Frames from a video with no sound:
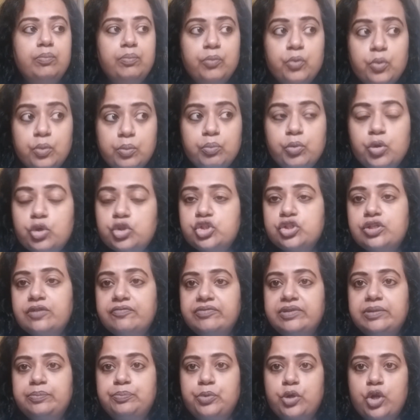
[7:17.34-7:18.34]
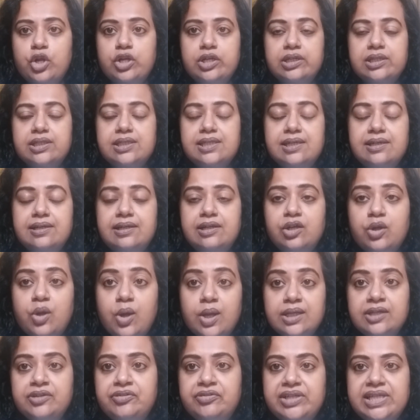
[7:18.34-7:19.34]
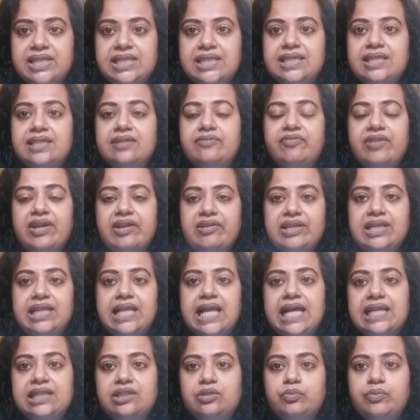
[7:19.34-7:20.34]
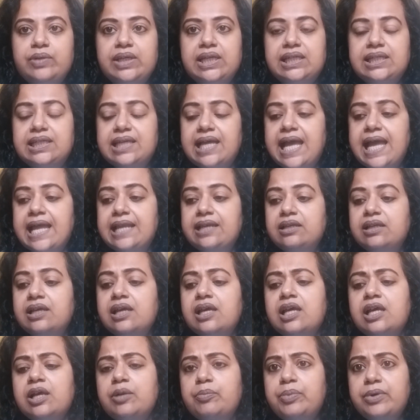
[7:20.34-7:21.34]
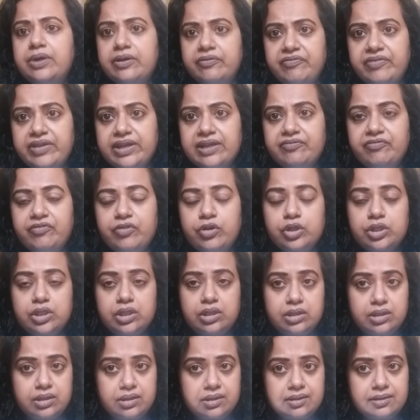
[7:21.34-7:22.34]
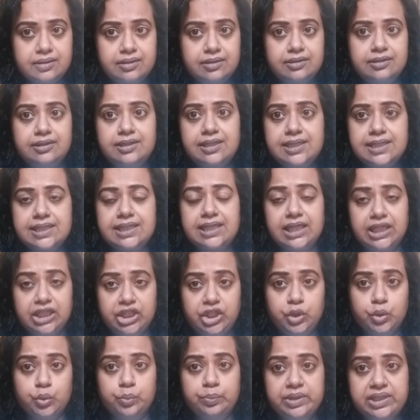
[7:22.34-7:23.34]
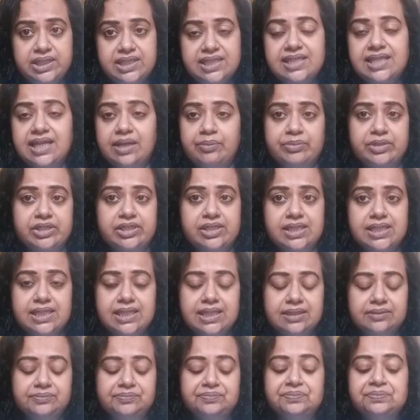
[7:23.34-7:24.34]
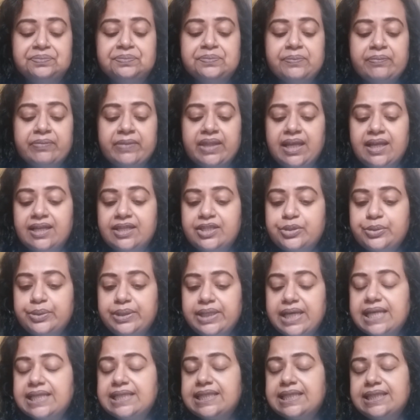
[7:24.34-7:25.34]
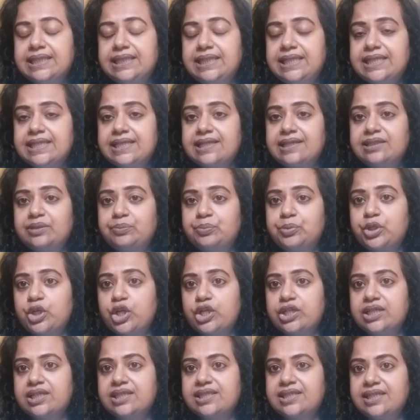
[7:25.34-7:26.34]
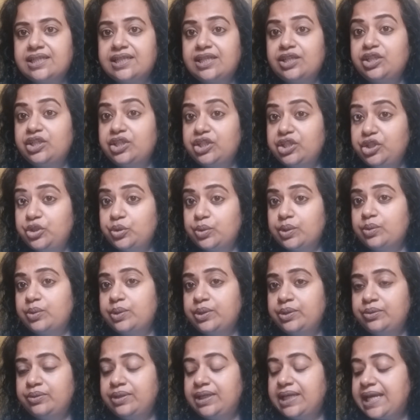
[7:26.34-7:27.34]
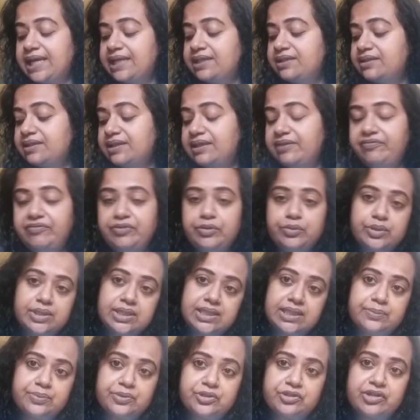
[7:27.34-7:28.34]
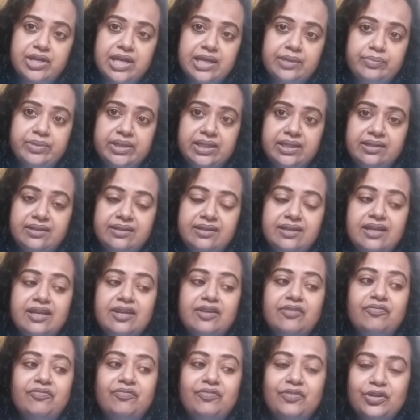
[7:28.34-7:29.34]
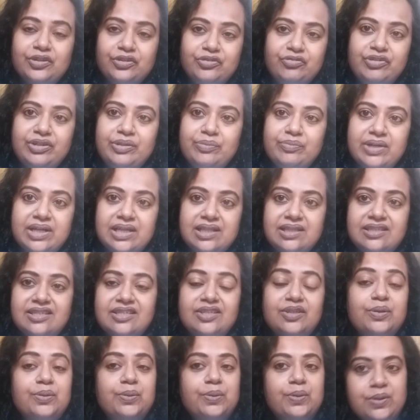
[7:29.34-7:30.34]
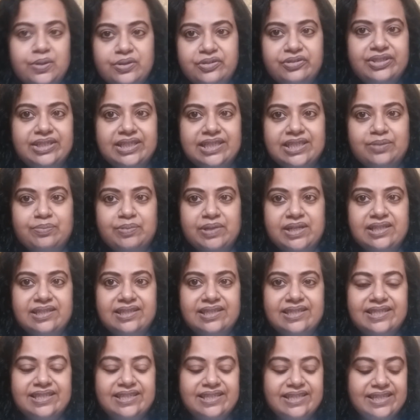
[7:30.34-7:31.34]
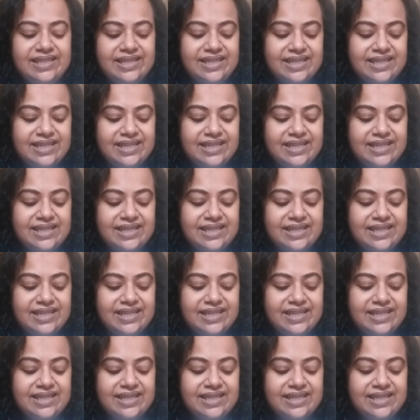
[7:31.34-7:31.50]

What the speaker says: Most of the products are non-greasy, very lightweight and perfect for this humid summers. So yes, these are the products that you're going to get if you're subscribing for 3 months or 6 months.